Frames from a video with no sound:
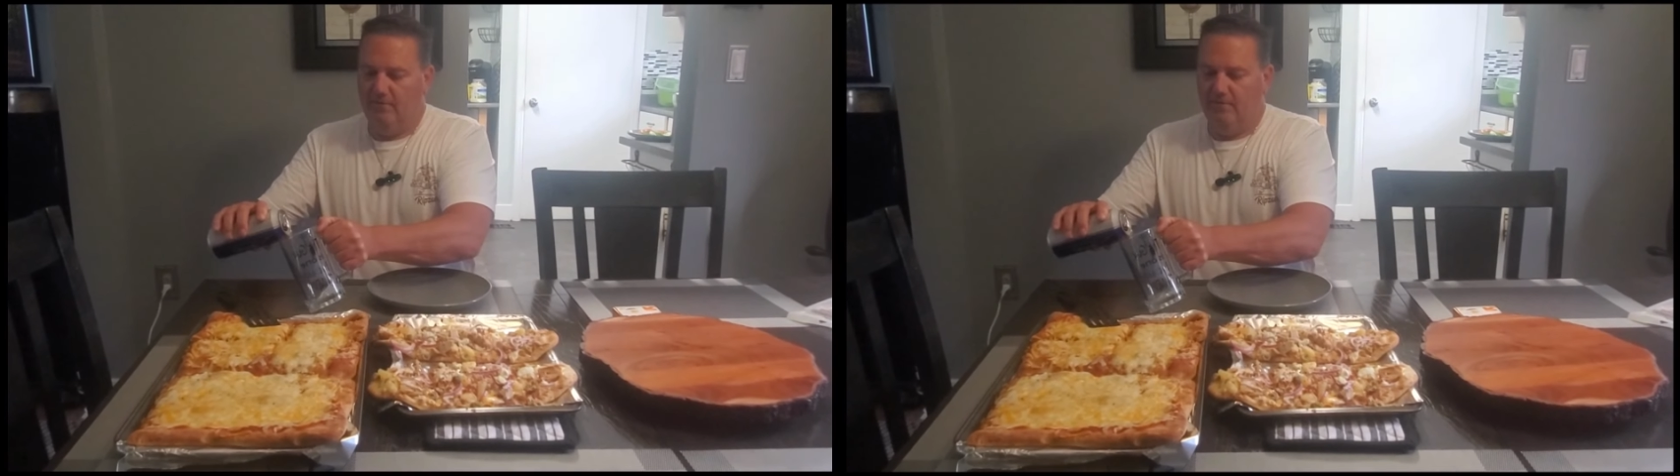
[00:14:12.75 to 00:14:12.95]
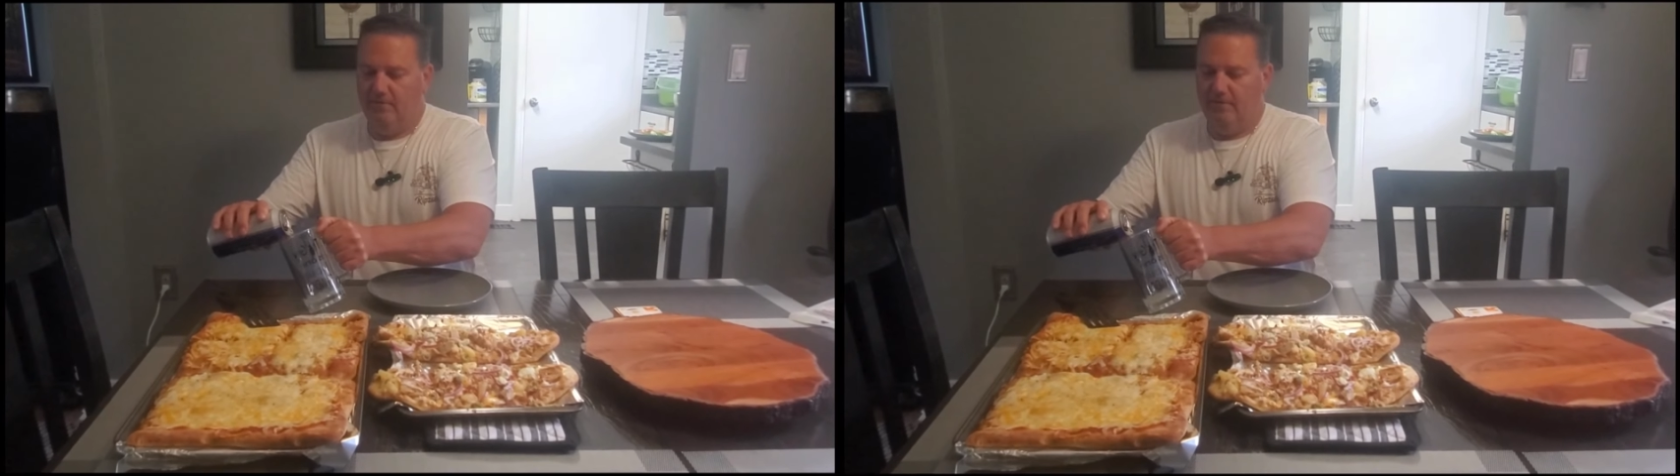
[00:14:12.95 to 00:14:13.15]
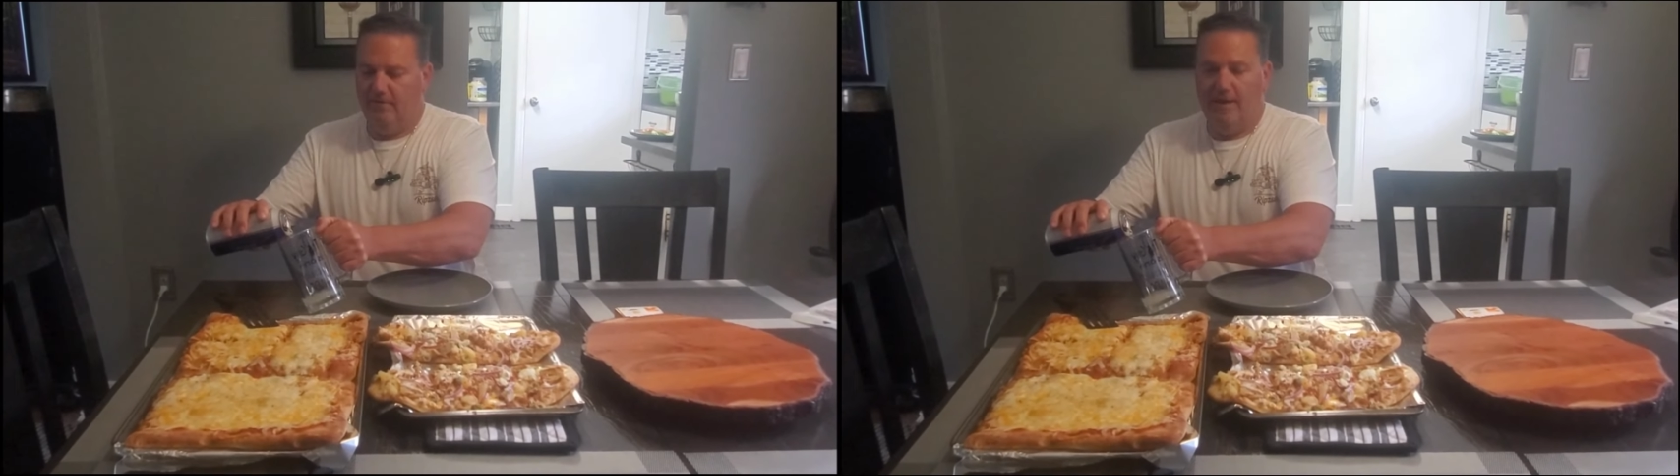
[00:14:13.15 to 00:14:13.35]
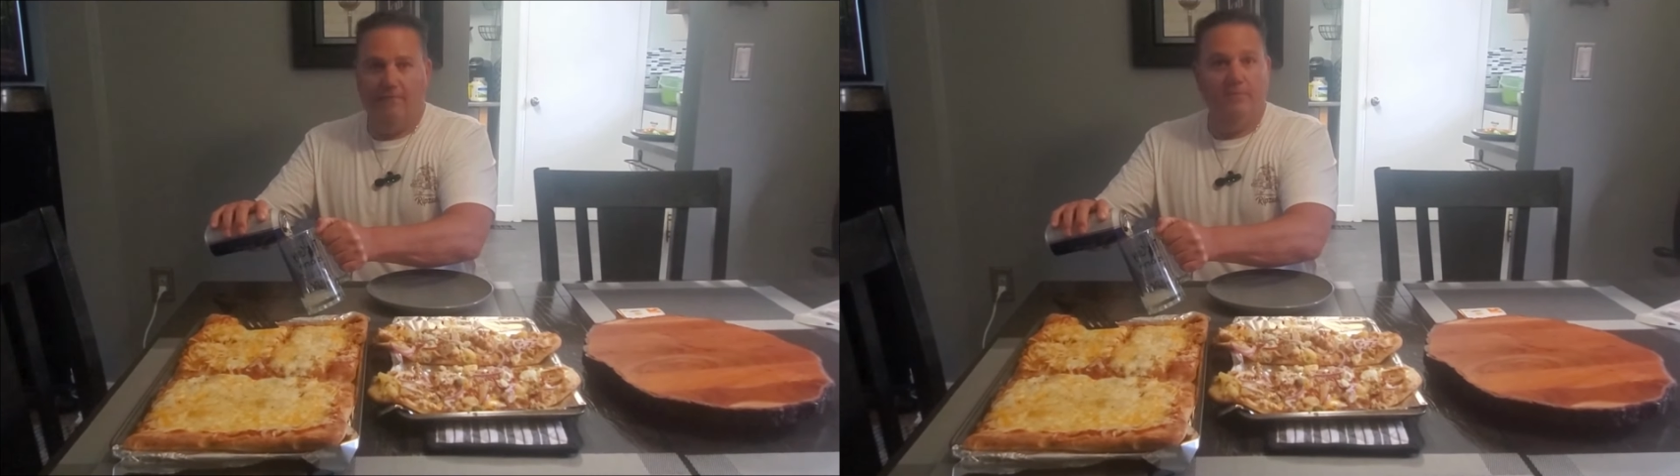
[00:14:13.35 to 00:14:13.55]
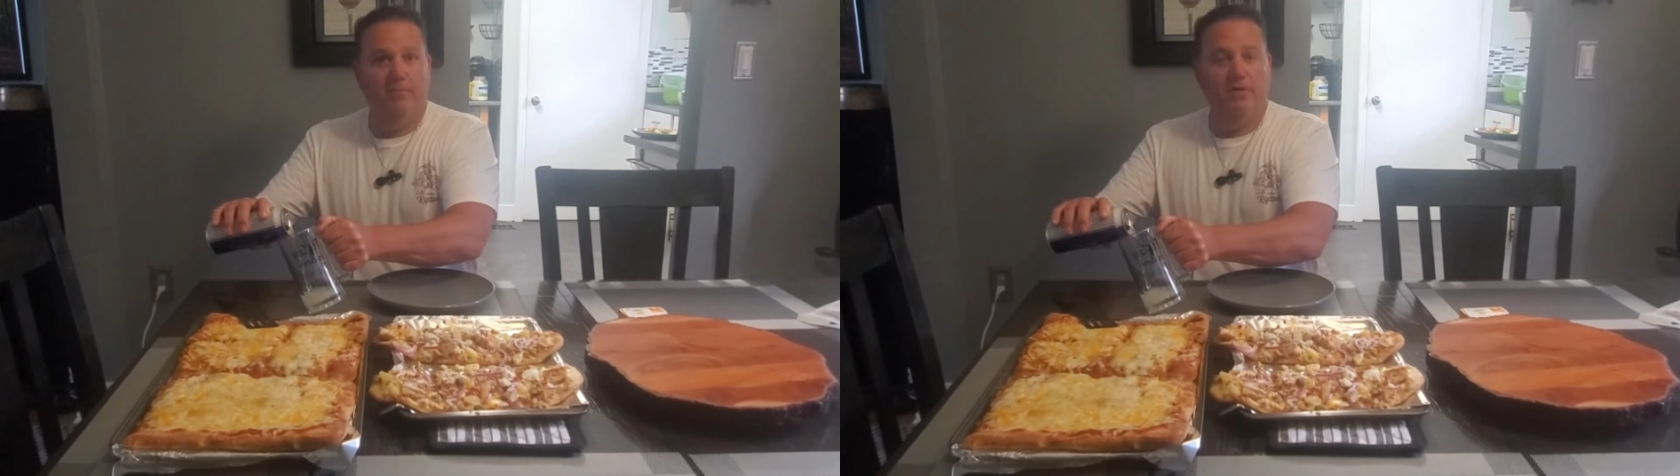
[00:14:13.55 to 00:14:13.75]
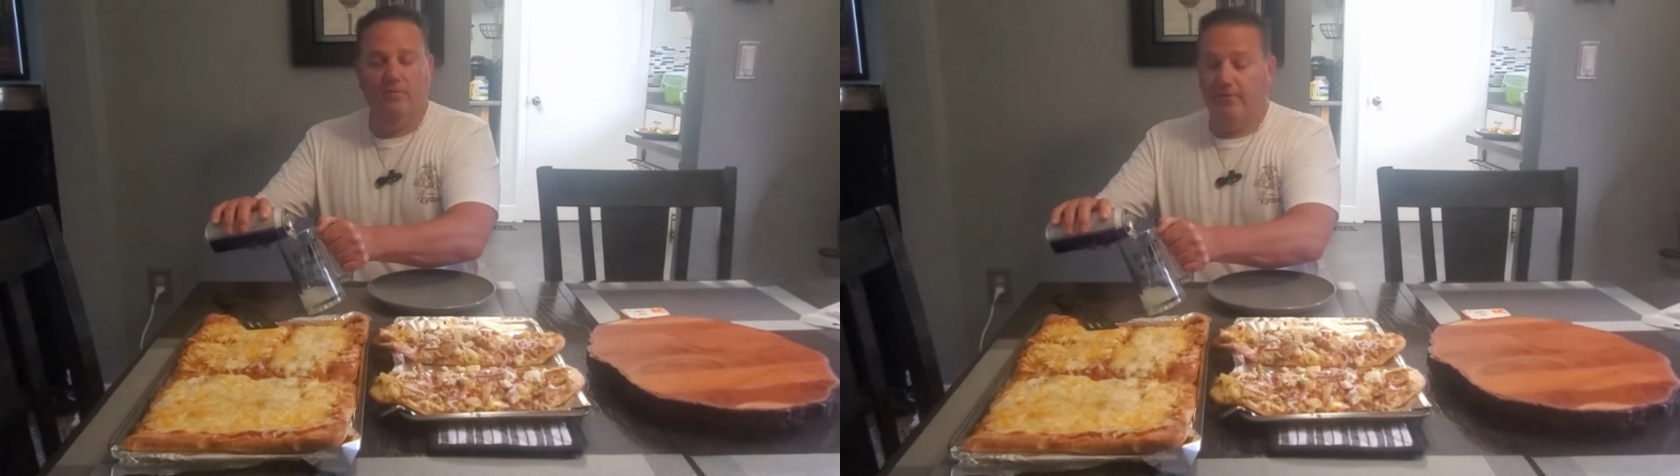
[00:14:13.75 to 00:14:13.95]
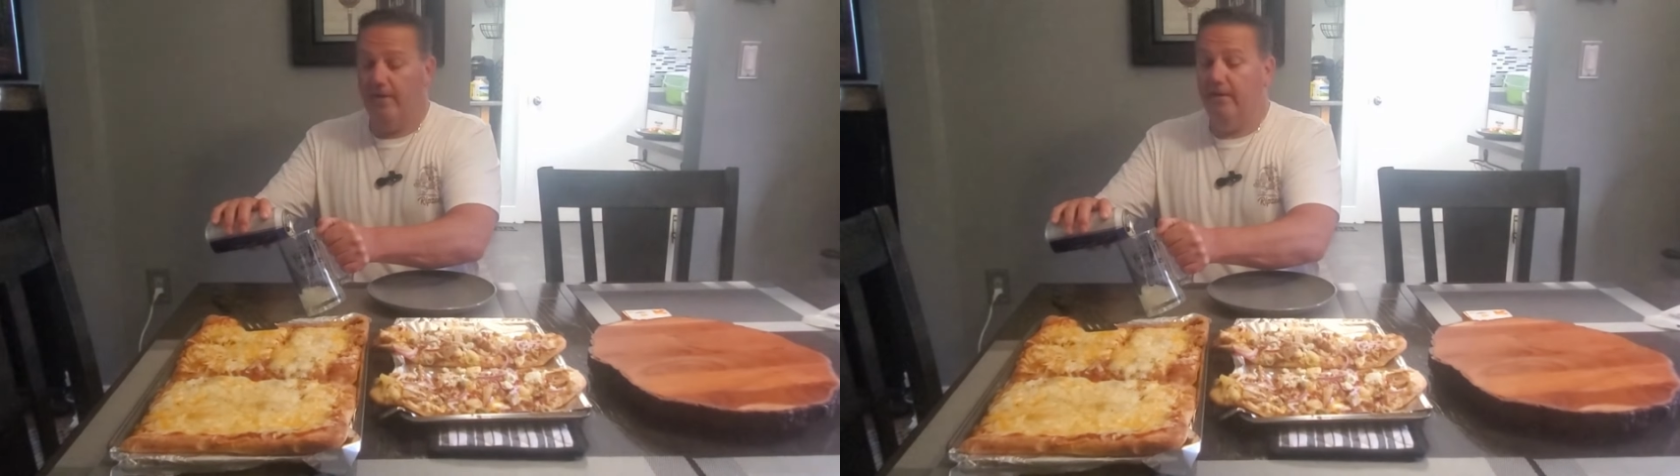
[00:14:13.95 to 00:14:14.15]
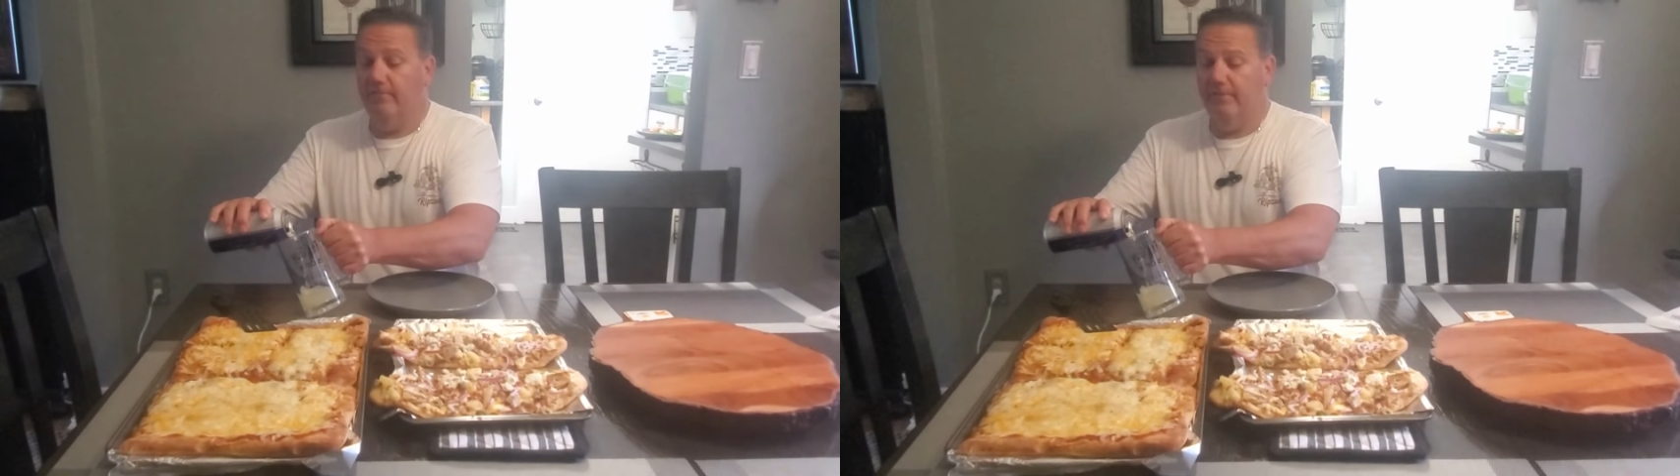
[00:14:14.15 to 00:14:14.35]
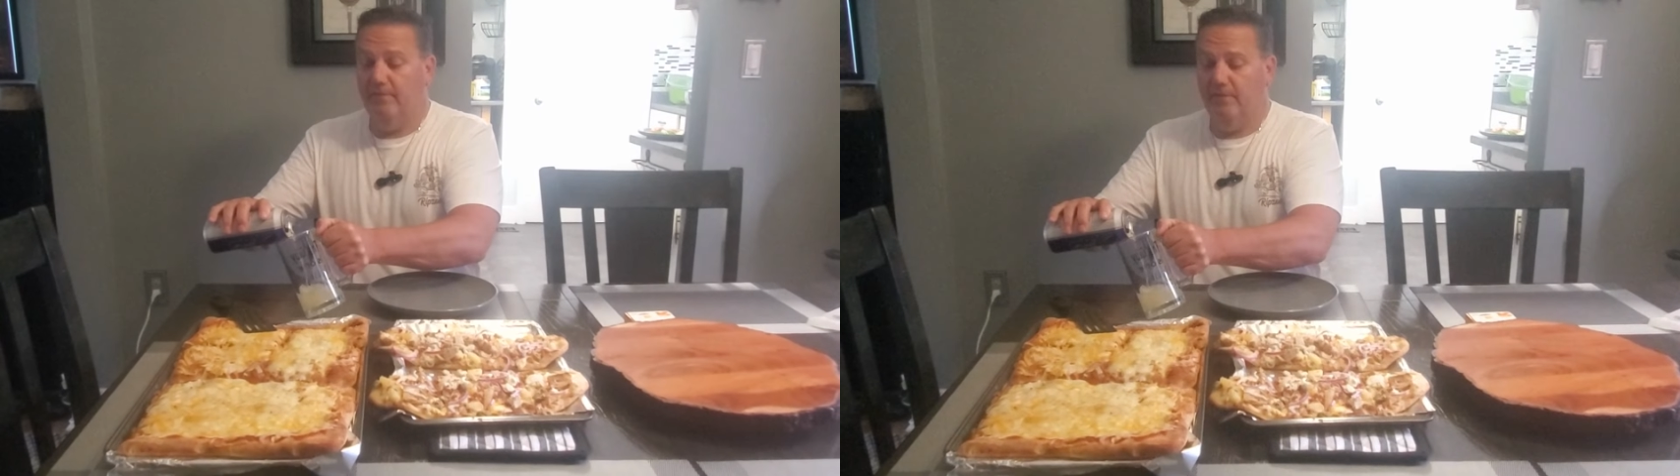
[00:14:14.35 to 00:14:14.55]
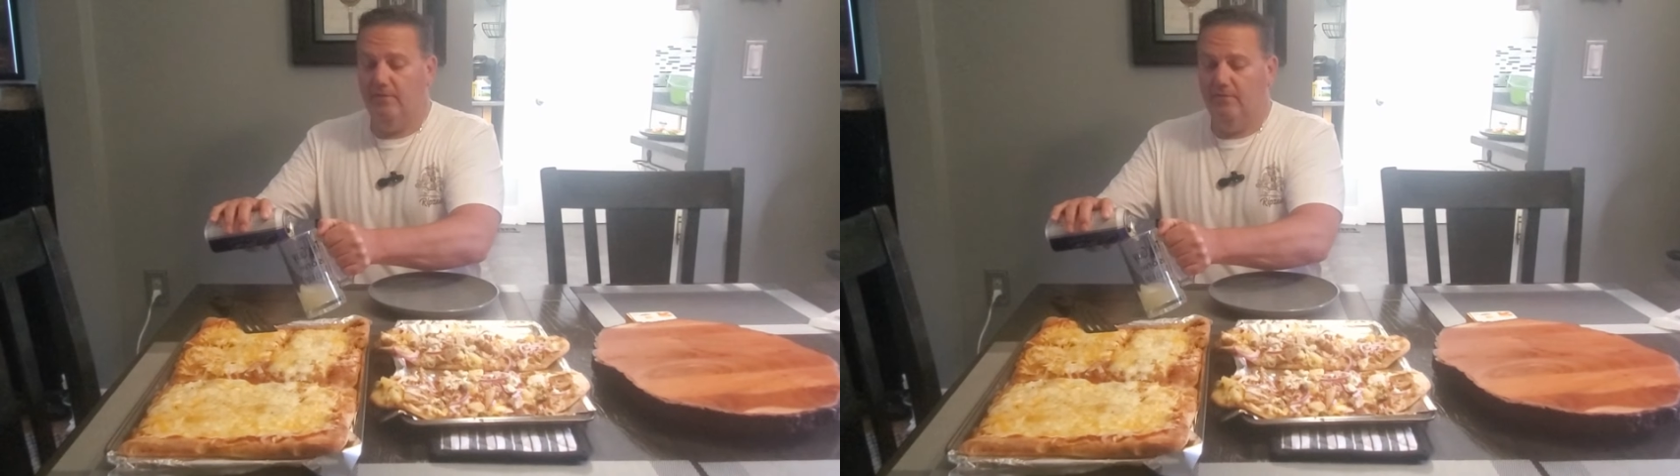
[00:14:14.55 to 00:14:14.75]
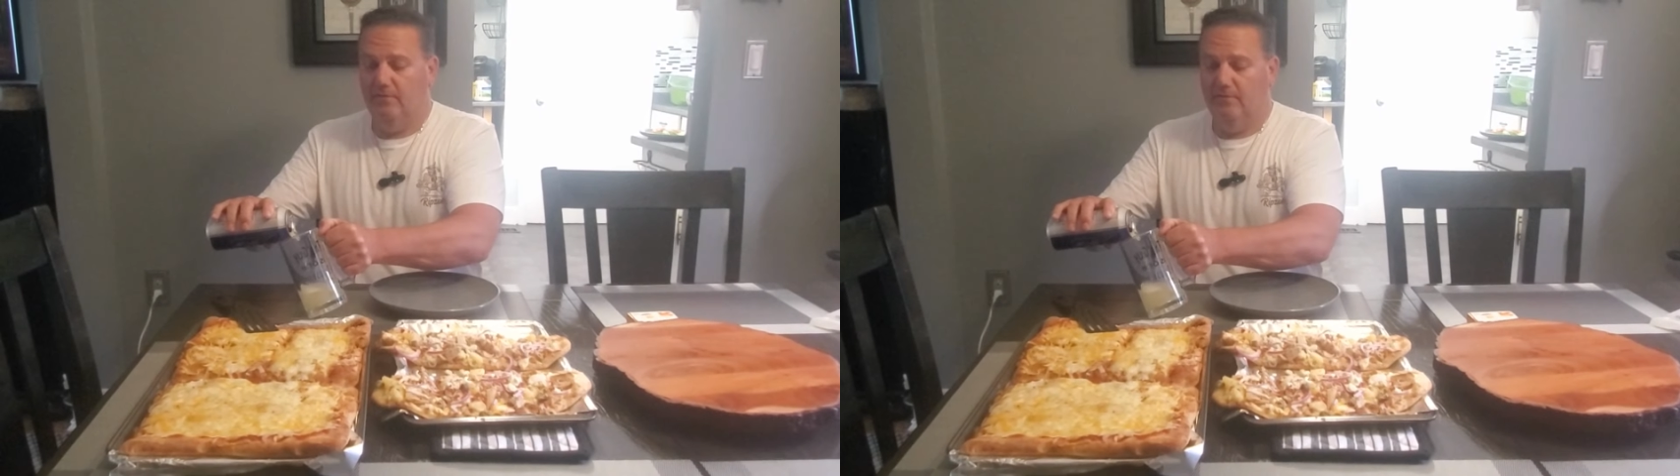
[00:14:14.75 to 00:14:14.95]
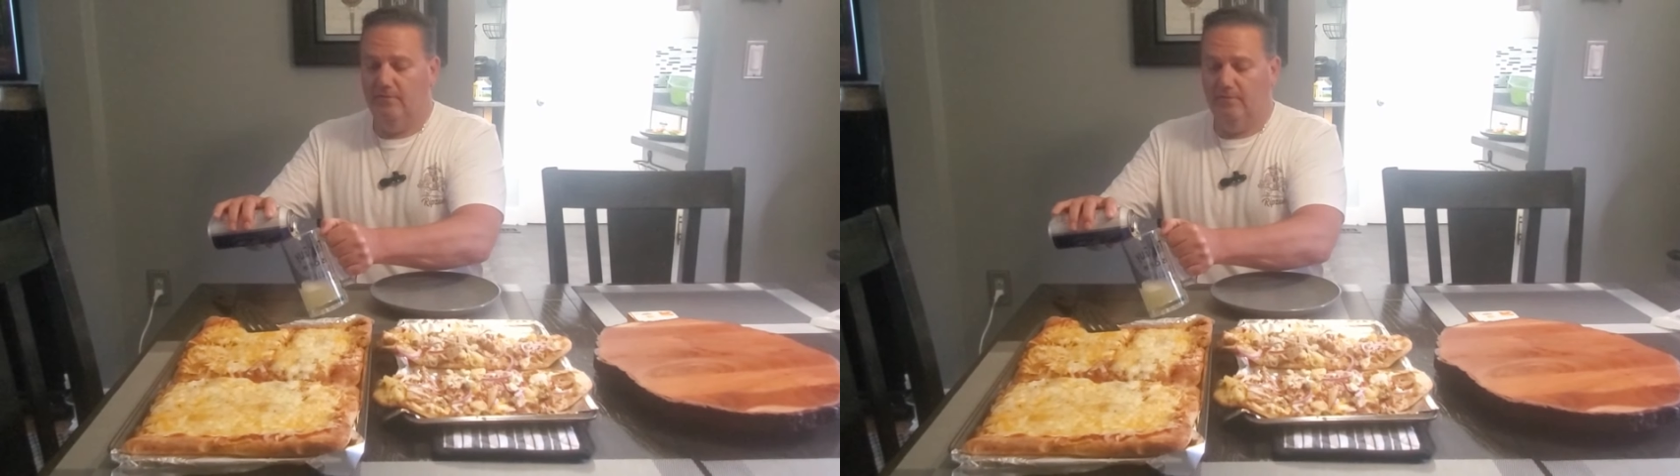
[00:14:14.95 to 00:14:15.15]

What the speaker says: We have a beer with every meal.